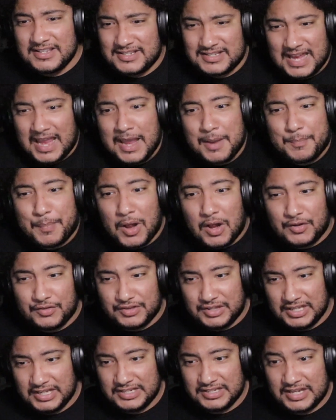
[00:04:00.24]
to say
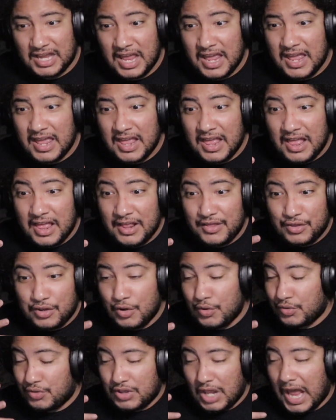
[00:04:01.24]
about this.
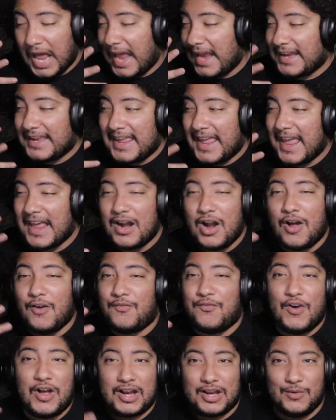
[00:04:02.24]
Dude, I
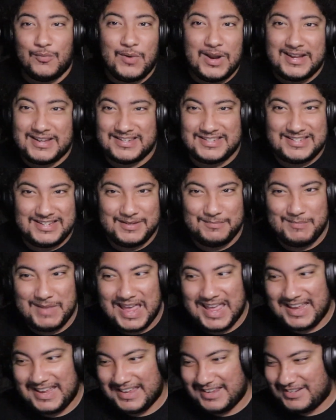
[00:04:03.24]
cannot fucking wait to see M
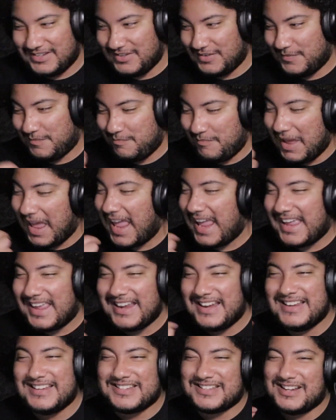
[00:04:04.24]
three gan, dude. M three
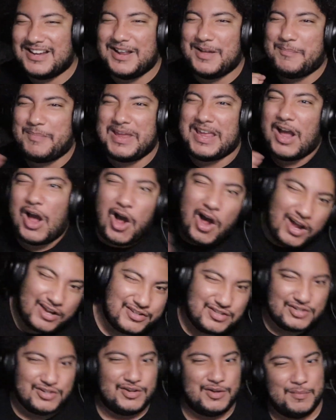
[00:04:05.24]
gan is gonna be
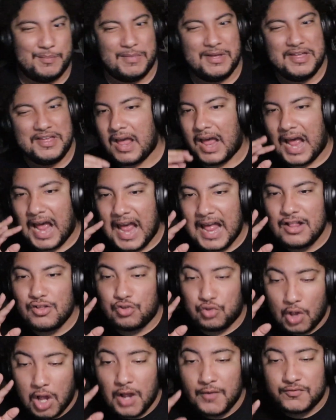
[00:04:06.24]
awesome. I
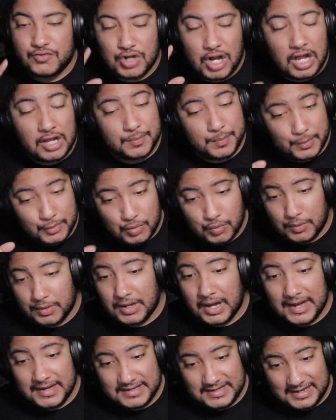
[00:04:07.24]
love Child's Play
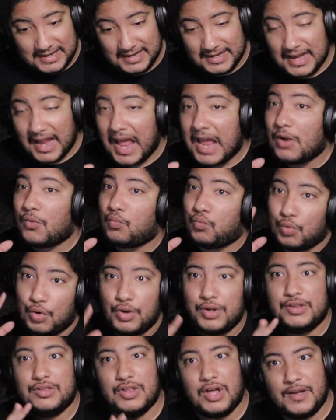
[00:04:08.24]
twenty nineteen, I
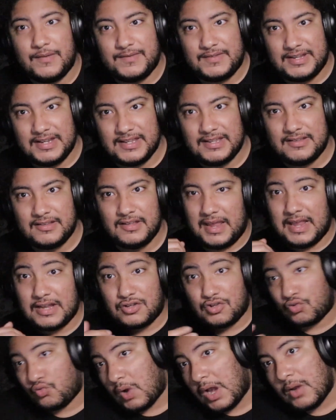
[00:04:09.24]
really loved it.
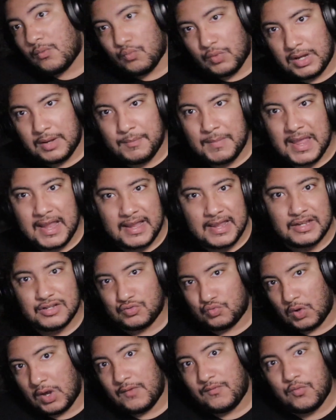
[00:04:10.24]
It's a great remake,
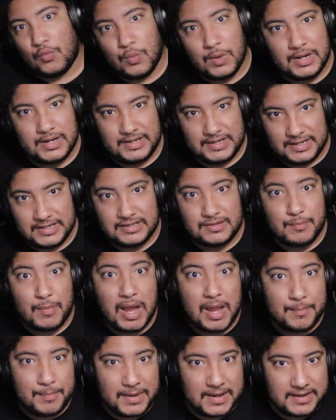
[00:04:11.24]
it's great for what it is in
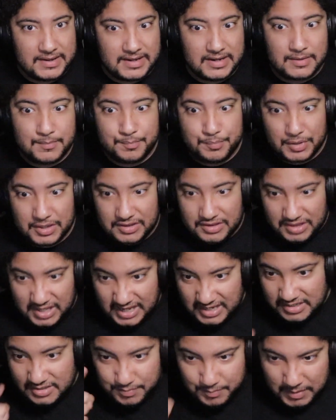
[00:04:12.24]
my opinion, but
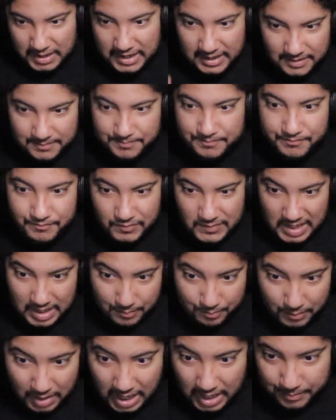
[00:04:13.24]
this, man,
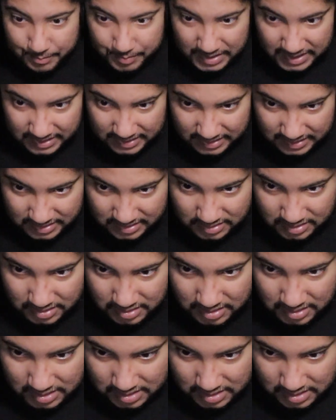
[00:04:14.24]
in my opinion,